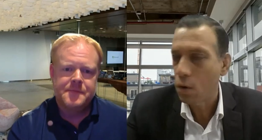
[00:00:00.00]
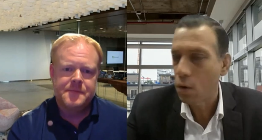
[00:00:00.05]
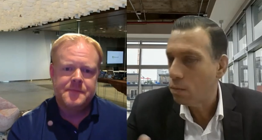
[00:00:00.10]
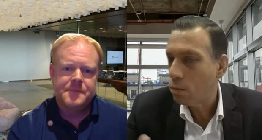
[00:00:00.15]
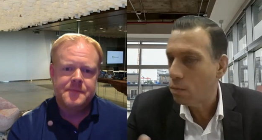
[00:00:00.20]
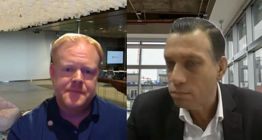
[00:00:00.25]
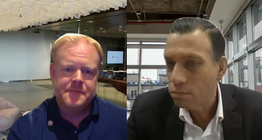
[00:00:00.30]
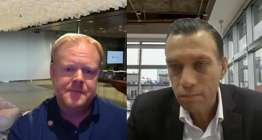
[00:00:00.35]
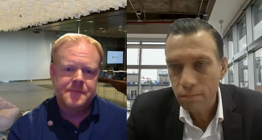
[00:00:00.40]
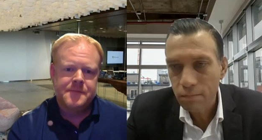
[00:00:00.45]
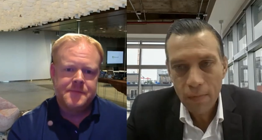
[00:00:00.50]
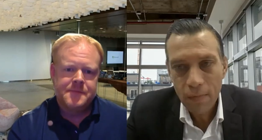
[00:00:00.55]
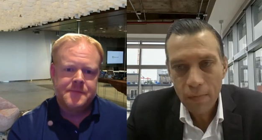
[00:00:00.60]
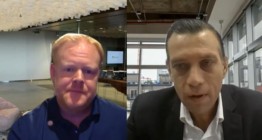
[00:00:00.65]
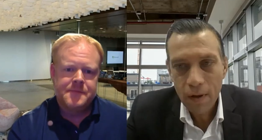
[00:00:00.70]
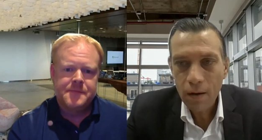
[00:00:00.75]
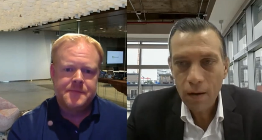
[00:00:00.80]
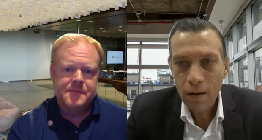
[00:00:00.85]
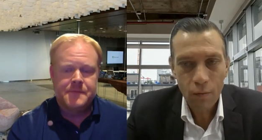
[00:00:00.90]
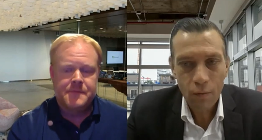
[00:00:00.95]
Speaker 1: when you're
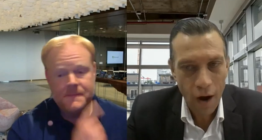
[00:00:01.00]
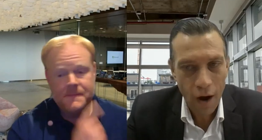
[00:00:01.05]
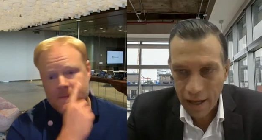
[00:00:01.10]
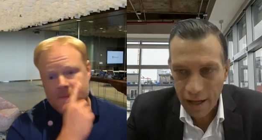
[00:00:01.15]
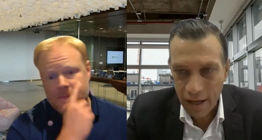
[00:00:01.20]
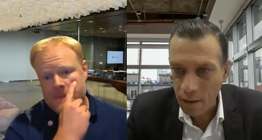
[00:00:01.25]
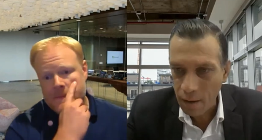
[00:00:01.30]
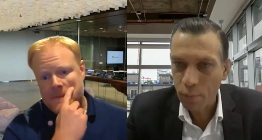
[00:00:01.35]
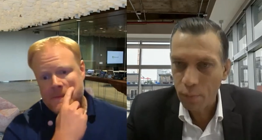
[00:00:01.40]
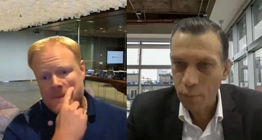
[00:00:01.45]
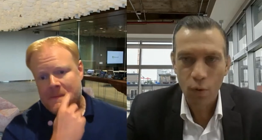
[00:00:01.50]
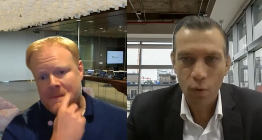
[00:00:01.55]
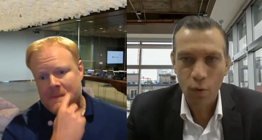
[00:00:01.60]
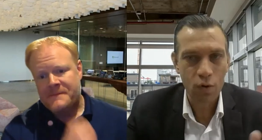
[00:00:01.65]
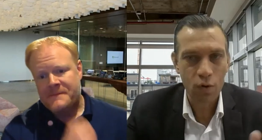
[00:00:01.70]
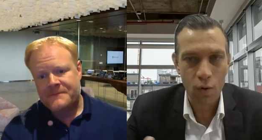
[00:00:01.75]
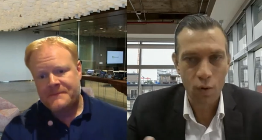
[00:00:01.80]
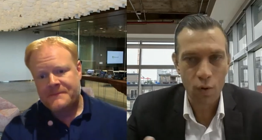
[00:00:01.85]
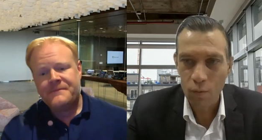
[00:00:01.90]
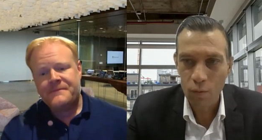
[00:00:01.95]
writing a
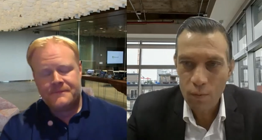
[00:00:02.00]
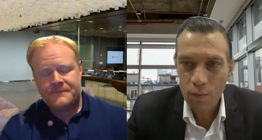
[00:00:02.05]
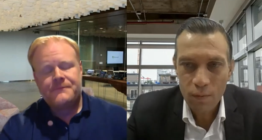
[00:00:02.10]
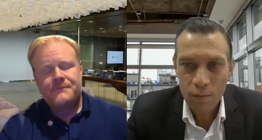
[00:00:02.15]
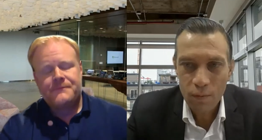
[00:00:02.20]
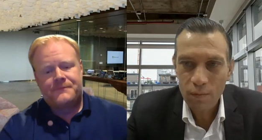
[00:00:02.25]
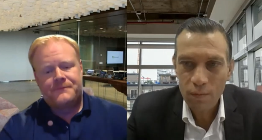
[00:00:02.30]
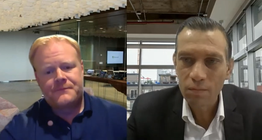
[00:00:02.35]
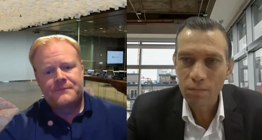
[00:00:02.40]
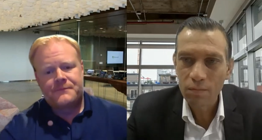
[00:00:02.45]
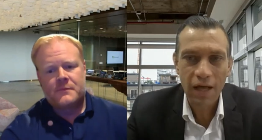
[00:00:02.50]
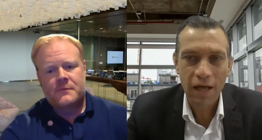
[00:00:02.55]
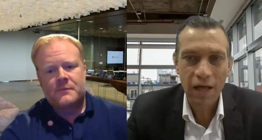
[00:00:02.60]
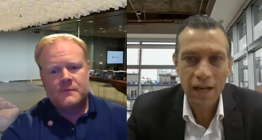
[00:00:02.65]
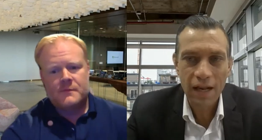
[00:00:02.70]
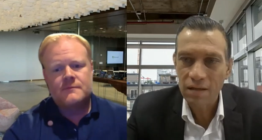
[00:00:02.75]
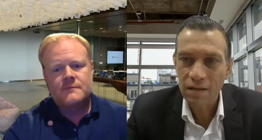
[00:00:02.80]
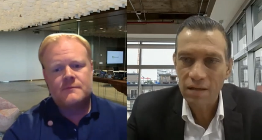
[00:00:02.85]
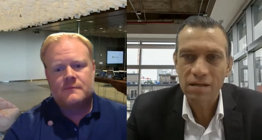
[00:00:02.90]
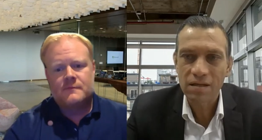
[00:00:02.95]
book or
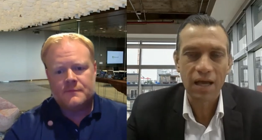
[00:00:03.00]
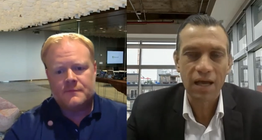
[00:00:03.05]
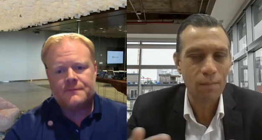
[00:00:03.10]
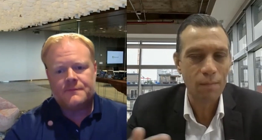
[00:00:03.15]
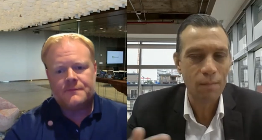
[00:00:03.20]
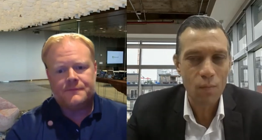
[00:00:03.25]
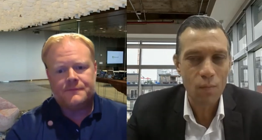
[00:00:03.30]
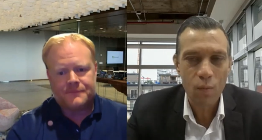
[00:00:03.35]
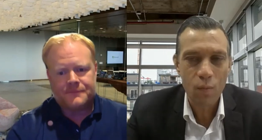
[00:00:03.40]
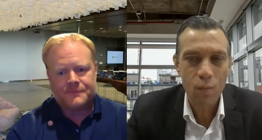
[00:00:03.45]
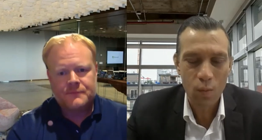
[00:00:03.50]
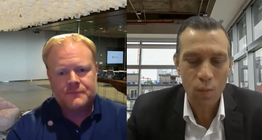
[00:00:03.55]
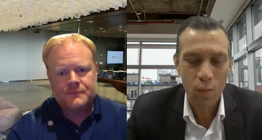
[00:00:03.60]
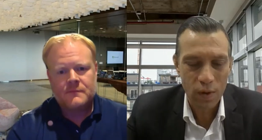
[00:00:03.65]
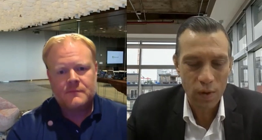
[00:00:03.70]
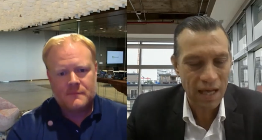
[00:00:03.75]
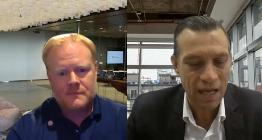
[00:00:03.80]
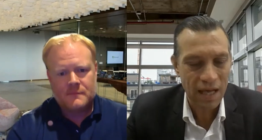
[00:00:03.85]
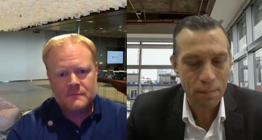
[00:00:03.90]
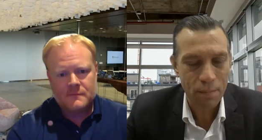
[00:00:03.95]
leading a team.
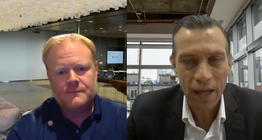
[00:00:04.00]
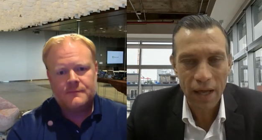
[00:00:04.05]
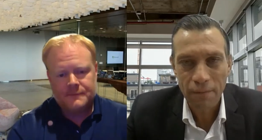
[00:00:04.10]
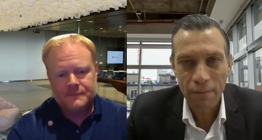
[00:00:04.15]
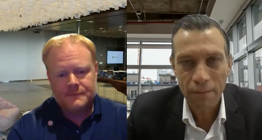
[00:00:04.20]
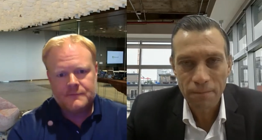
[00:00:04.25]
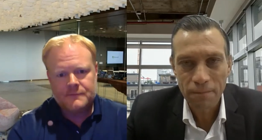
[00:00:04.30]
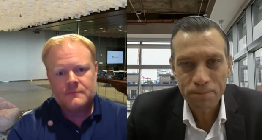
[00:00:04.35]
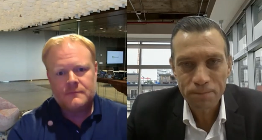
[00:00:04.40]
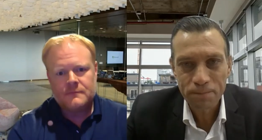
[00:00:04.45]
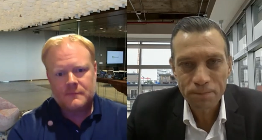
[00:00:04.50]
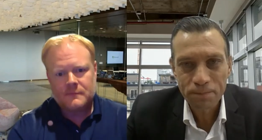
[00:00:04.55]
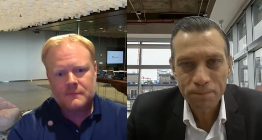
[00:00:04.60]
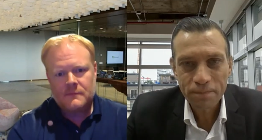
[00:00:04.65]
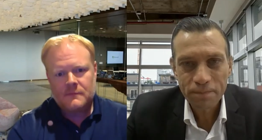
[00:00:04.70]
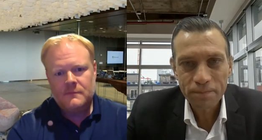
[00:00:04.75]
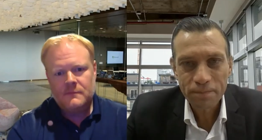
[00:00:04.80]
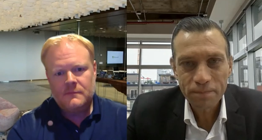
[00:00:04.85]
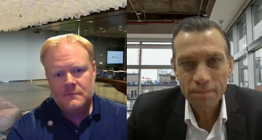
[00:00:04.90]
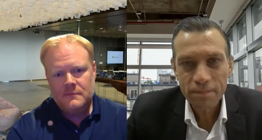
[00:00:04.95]
What does that mean?
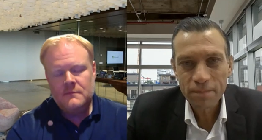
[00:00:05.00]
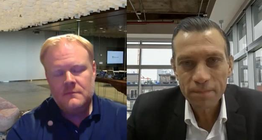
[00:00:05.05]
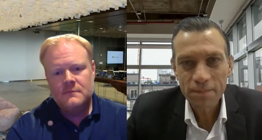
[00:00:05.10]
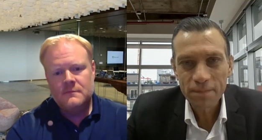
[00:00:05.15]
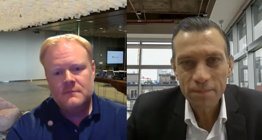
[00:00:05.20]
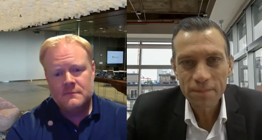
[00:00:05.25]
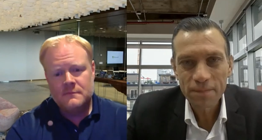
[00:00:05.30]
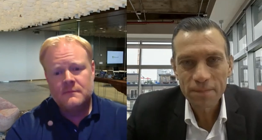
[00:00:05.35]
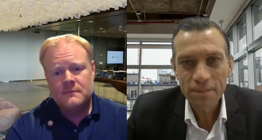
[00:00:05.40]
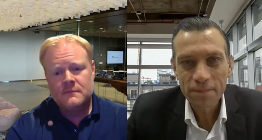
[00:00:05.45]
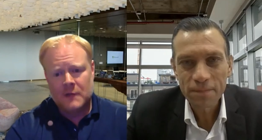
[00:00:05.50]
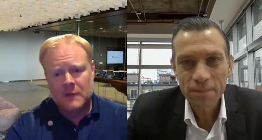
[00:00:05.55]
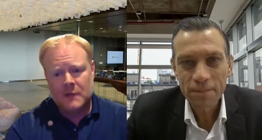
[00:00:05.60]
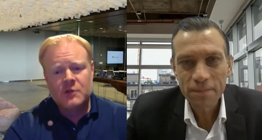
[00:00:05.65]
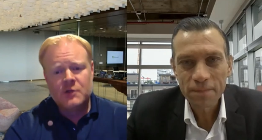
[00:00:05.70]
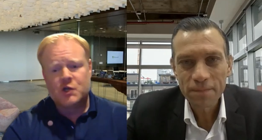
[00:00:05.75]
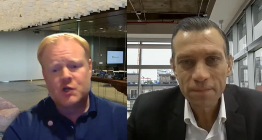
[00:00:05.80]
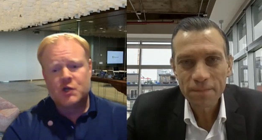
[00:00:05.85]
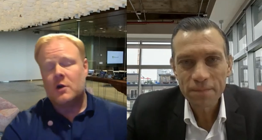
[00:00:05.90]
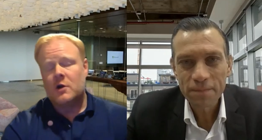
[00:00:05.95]

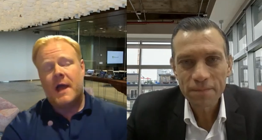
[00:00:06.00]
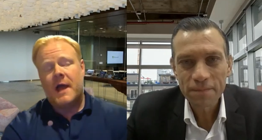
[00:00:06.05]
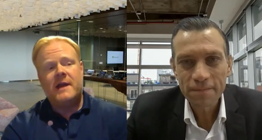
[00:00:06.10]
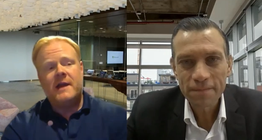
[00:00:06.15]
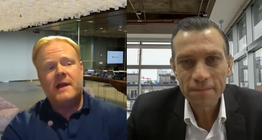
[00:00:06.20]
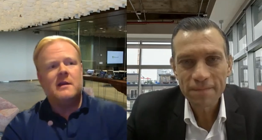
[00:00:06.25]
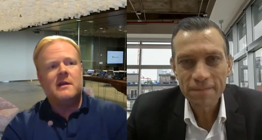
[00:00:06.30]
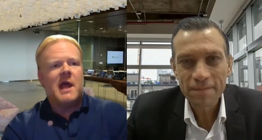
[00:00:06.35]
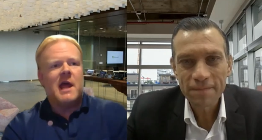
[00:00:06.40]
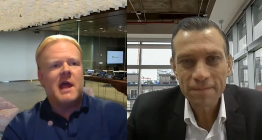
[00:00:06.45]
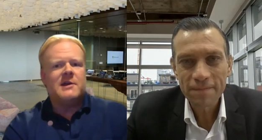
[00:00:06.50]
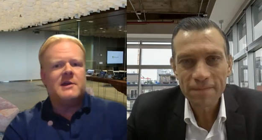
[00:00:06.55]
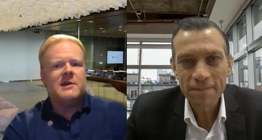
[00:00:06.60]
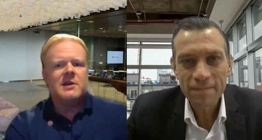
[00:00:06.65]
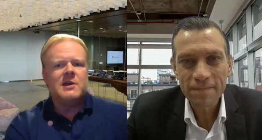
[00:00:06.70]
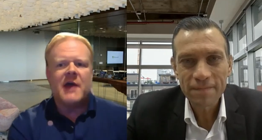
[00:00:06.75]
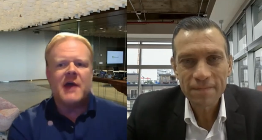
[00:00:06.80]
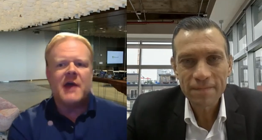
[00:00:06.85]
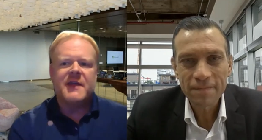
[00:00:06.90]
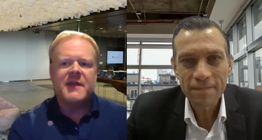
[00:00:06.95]
Speaker 2: Sure, and
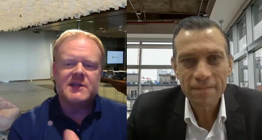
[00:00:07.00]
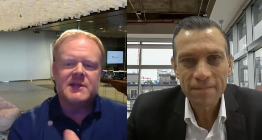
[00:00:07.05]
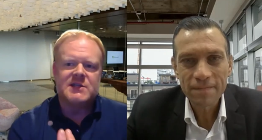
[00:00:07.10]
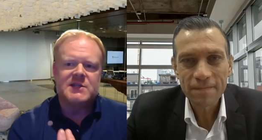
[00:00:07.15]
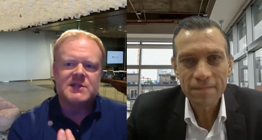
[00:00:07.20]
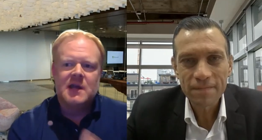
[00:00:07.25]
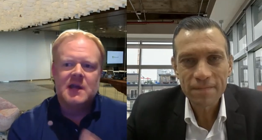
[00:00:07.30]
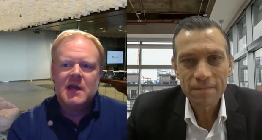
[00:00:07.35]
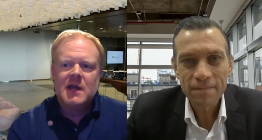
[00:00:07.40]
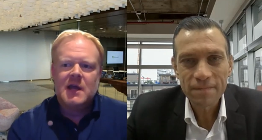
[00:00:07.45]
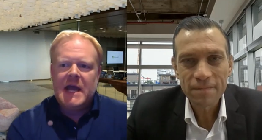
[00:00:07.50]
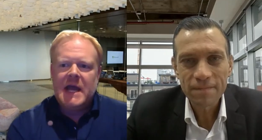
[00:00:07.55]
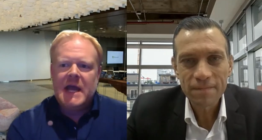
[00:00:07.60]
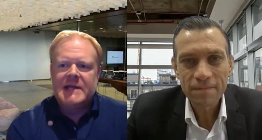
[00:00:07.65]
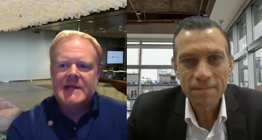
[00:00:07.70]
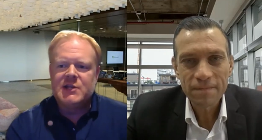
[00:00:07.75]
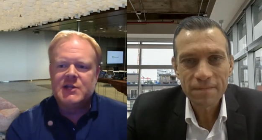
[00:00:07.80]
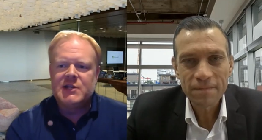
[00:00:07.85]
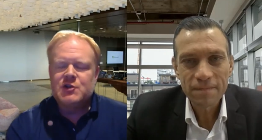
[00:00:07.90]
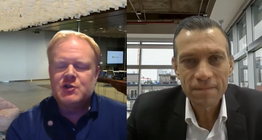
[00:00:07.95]
and I think it's
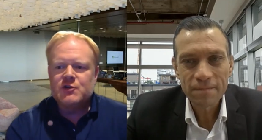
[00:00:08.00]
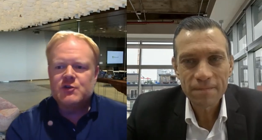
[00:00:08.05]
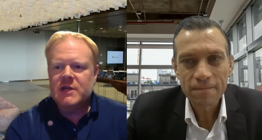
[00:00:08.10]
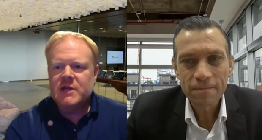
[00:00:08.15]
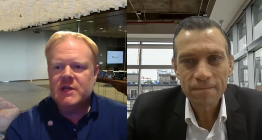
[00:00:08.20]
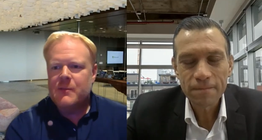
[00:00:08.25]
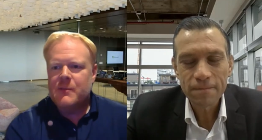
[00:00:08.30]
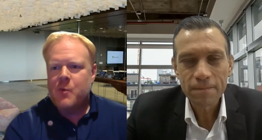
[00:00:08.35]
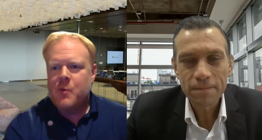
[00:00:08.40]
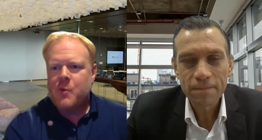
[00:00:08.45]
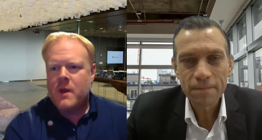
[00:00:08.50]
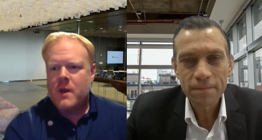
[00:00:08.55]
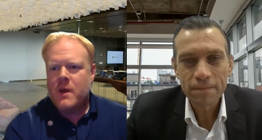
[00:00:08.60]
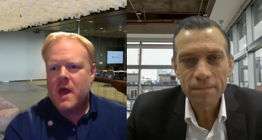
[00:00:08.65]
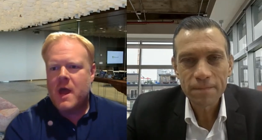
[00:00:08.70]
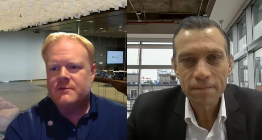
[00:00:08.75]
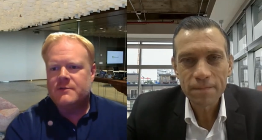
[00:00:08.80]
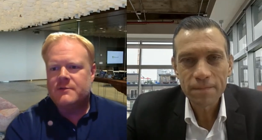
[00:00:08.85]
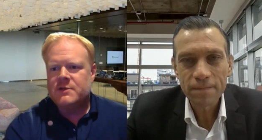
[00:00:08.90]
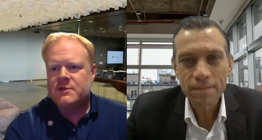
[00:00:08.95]
it's interesting to
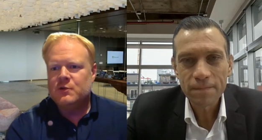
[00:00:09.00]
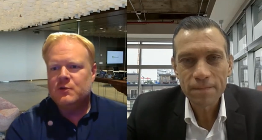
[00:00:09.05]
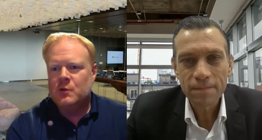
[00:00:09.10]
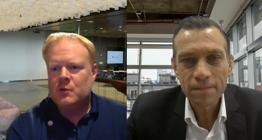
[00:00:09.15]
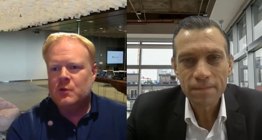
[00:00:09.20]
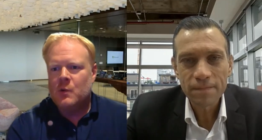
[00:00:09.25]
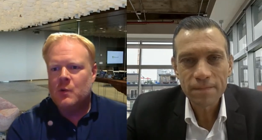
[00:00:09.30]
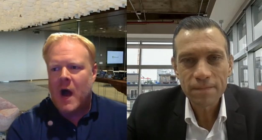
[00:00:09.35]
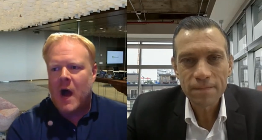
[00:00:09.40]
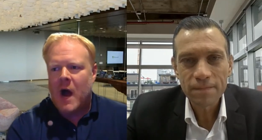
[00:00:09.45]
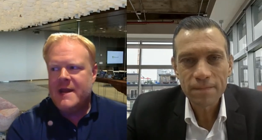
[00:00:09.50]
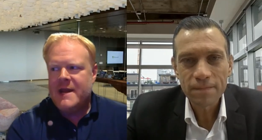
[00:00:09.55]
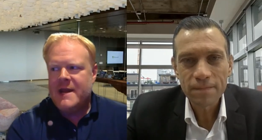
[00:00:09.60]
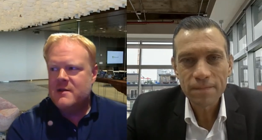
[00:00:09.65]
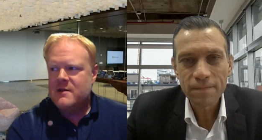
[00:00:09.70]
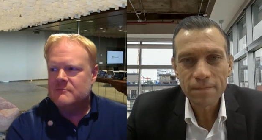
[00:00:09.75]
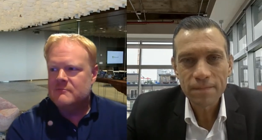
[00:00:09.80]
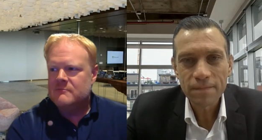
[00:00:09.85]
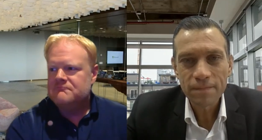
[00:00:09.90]
point out too. I